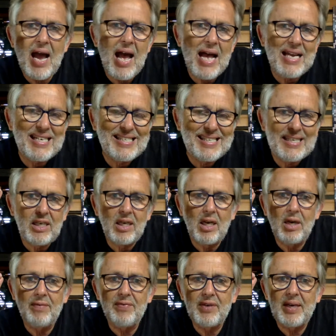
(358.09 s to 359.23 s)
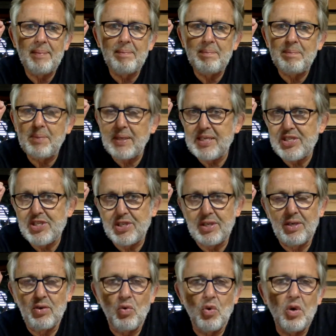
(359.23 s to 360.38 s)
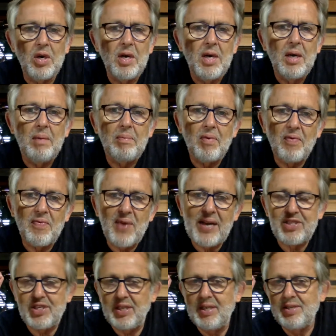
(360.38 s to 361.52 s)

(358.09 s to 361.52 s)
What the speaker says: idea of completion or perfection.